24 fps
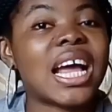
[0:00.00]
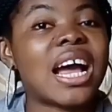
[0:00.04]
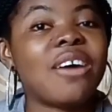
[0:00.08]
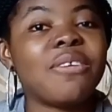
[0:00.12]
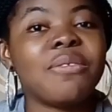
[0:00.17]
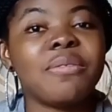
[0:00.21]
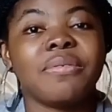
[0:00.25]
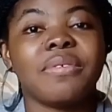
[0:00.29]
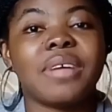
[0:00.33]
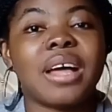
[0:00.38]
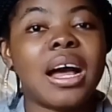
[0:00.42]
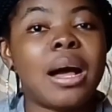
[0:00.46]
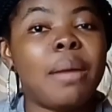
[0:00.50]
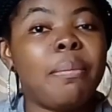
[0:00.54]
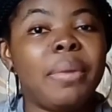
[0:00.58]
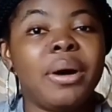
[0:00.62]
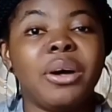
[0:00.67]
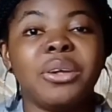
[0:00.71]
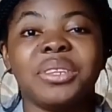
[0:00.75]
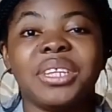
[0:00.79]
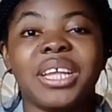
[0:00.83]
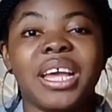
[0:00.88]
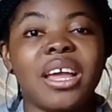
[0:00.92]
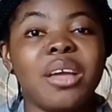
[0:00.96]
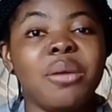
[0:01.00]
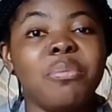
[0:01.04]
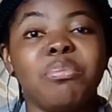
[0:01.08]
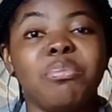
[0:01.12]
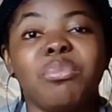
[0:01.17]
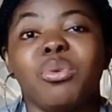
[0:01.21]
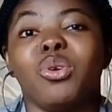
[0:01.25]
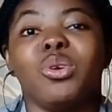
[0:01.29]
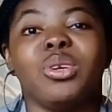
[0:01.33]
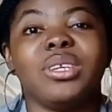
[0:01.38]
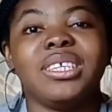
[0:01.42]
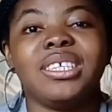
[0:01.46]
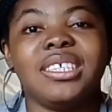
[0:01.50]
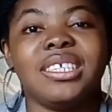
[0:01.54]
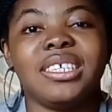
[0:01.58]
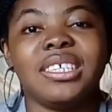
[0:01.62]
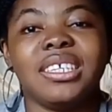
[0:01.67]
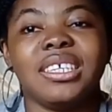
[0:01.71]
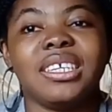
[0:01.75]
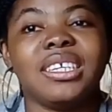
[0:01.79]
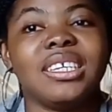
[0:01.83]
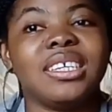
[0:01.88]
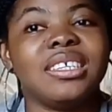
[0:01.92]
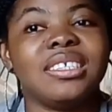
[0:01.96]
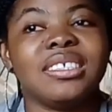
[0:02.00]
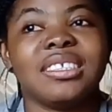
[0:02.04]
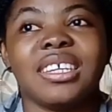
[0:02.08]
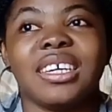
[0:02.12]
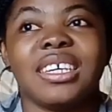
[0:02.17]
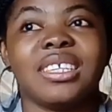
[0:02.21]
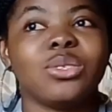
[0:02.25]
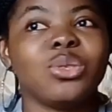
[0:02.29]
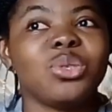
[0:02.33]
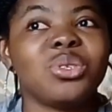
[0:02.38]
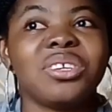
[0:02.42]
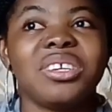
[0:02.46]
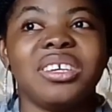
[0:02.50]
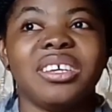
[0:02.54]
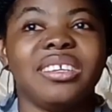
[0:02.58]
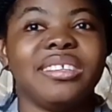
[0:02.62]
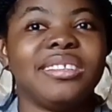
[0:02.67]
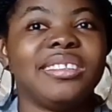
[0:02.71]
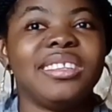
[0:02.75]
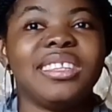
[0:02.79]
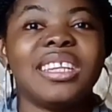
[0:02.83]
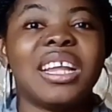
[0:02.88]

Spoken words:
have about their employee is that, okay,